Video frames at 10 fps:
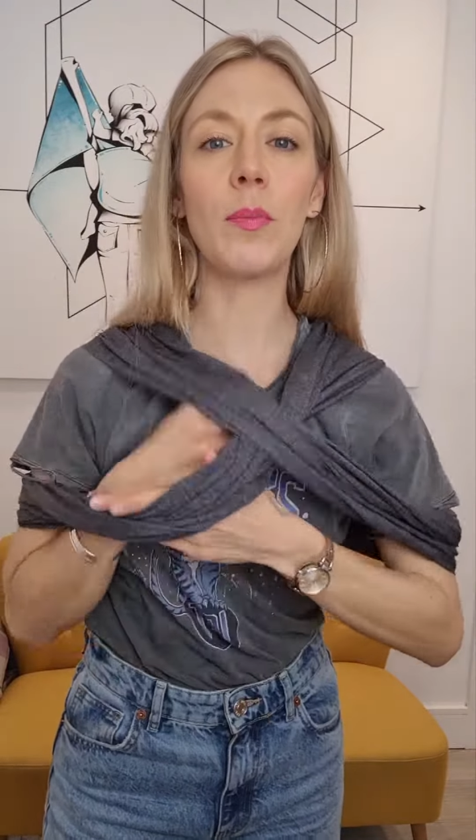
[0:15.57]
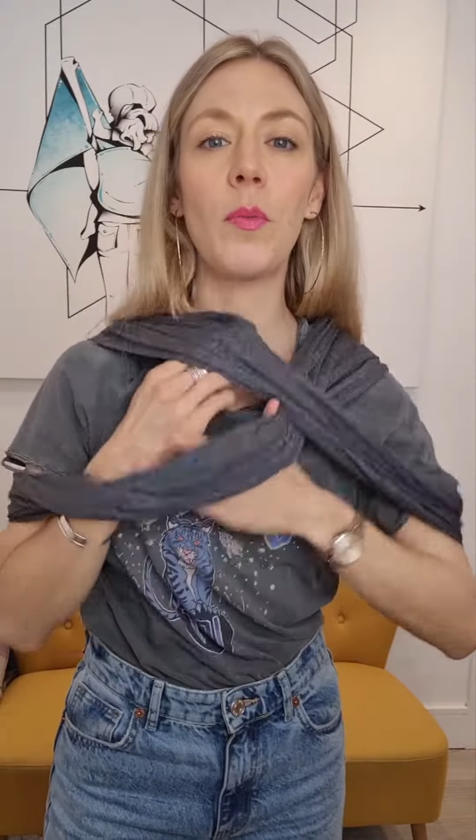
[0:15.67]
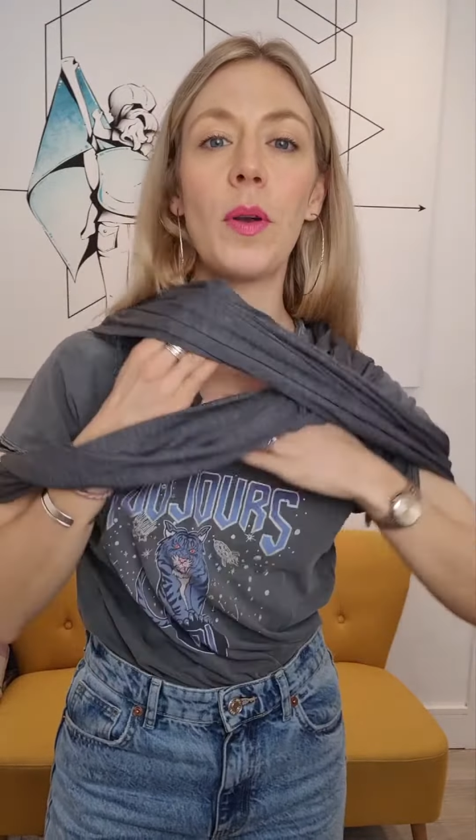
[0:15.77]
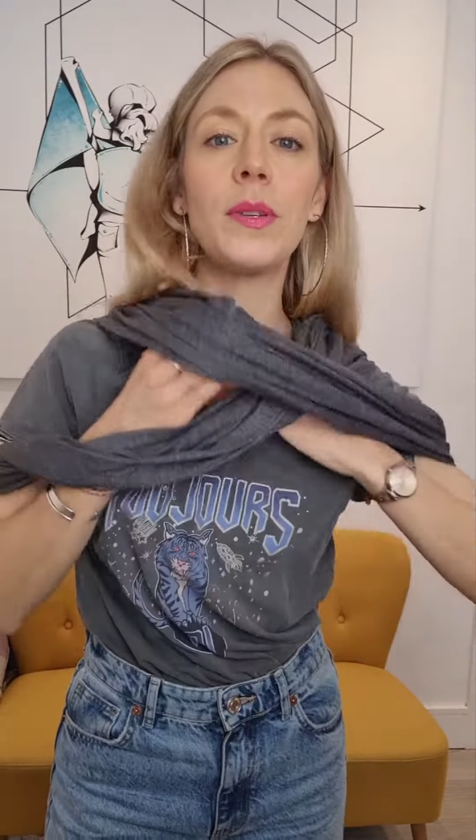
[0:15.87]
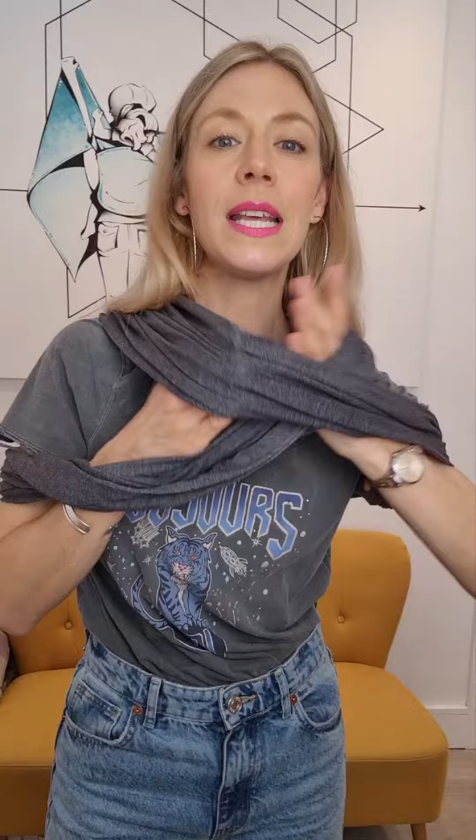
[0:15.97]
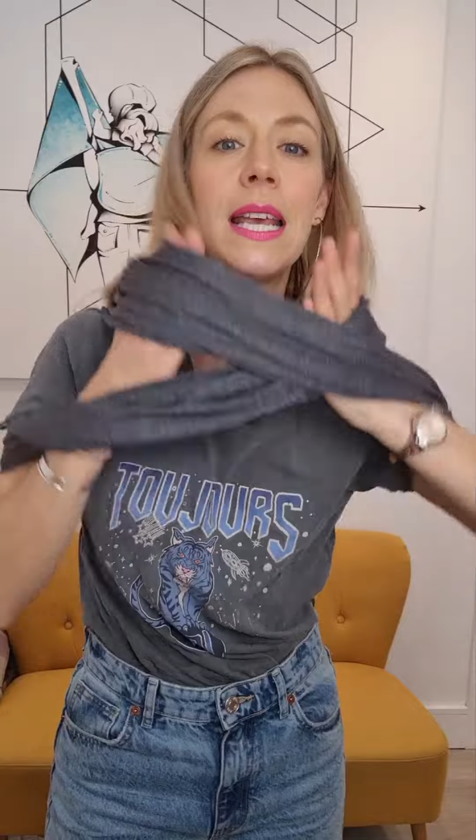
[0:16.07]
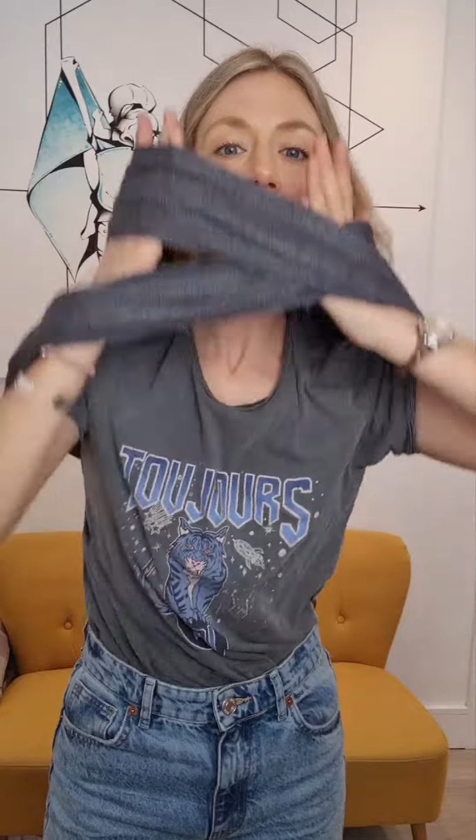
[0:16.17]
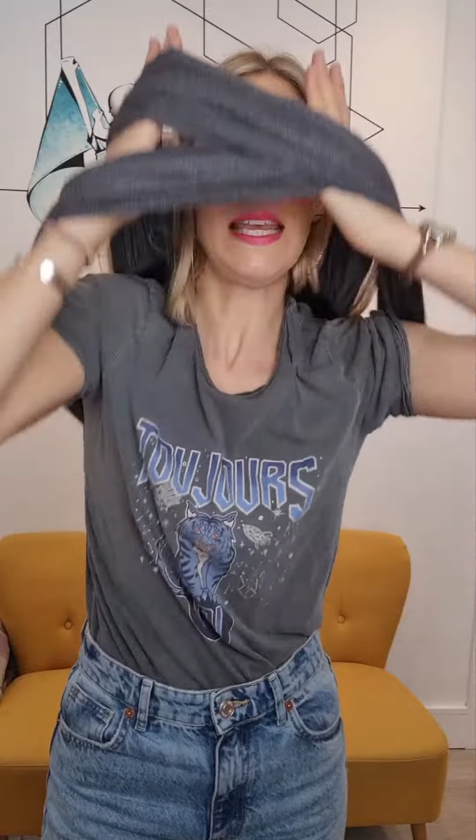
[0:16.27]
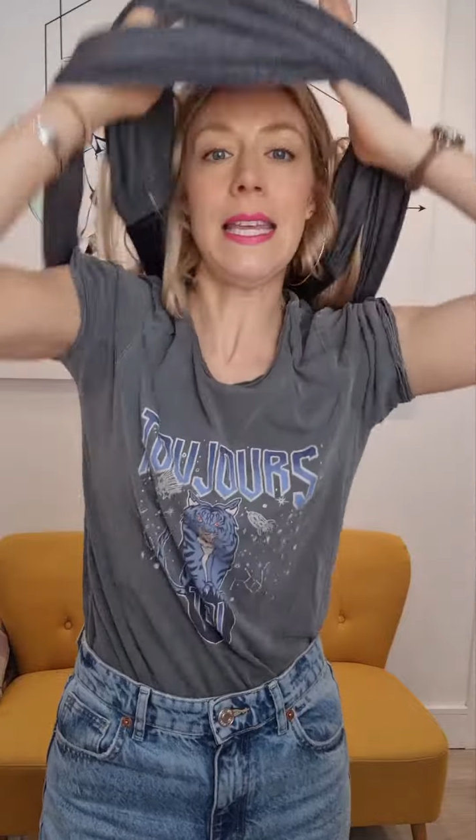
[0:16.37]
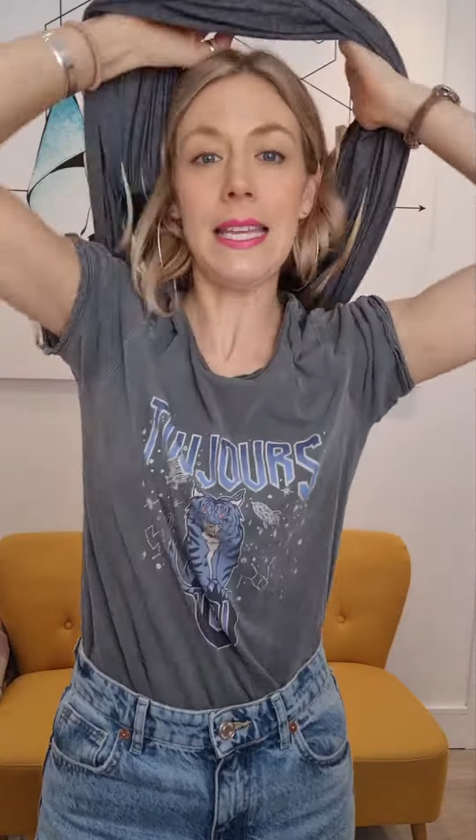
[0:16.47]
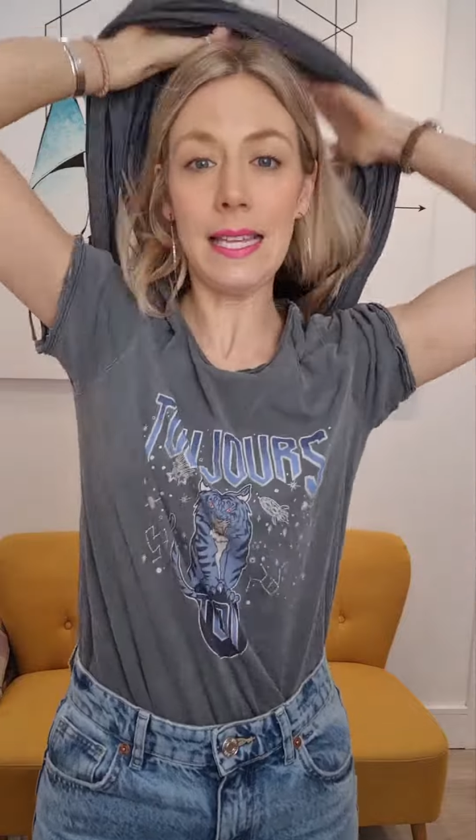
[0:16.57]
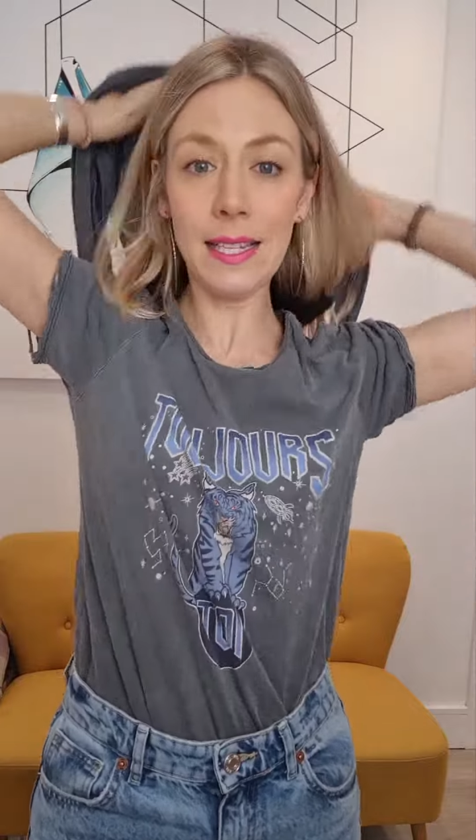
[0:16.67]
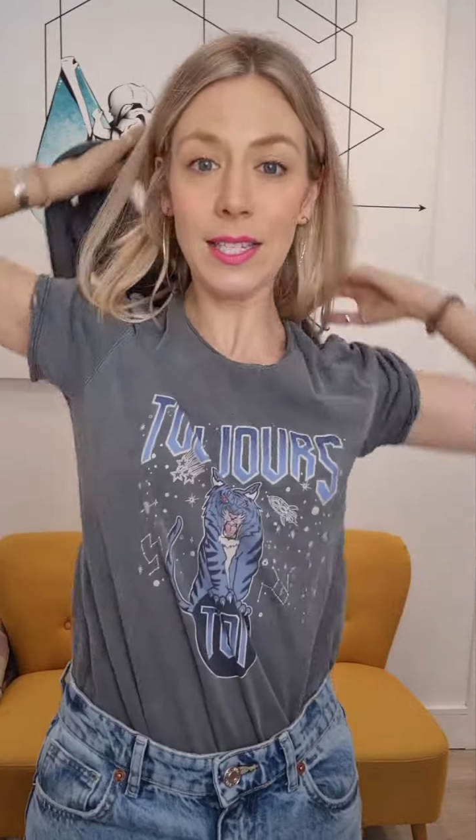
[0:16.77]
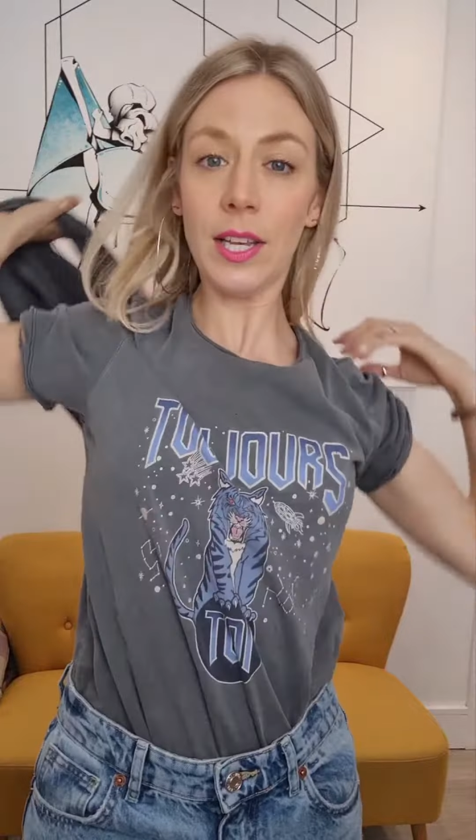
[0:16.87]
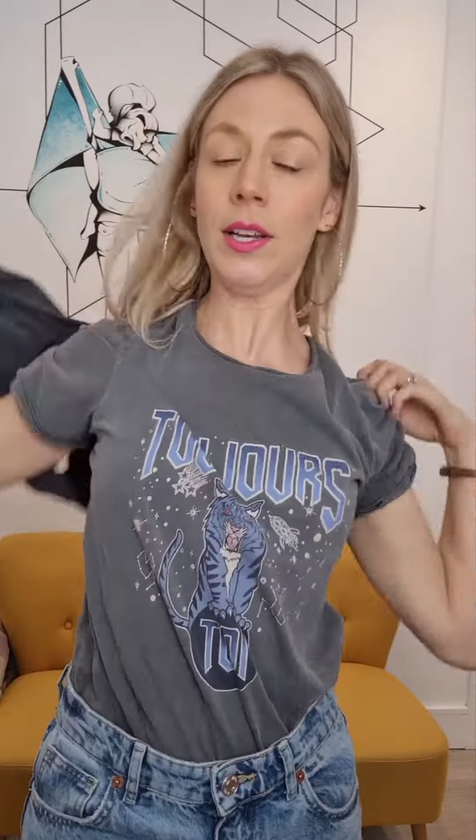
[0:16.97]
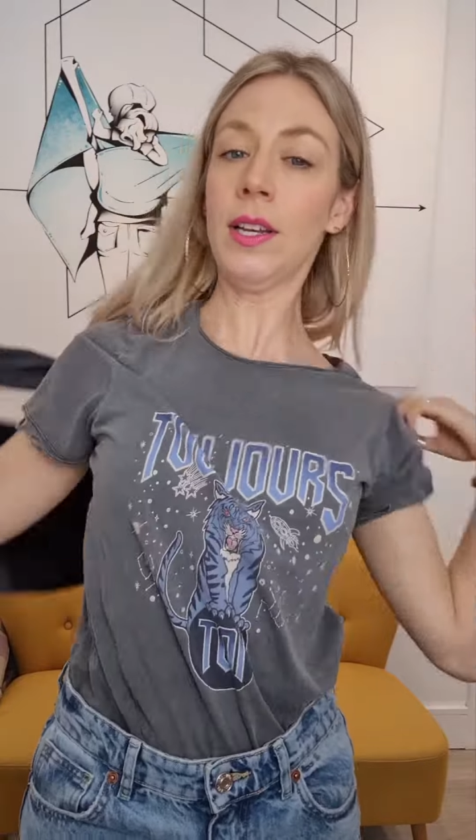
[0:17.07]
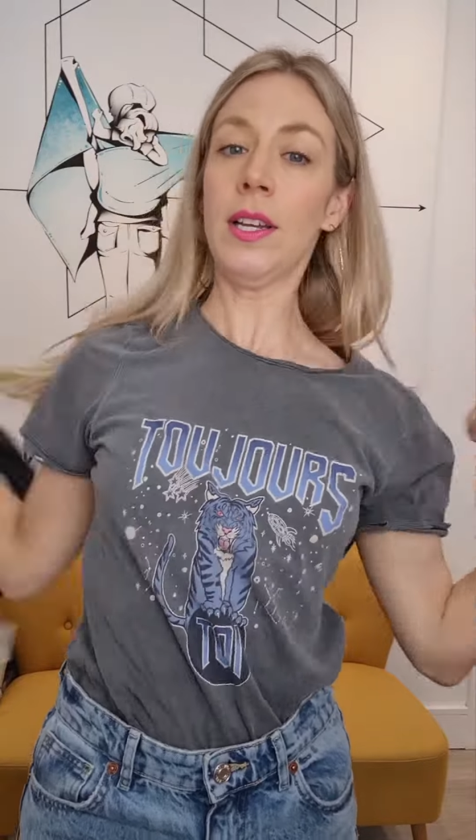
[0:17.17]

promote ease,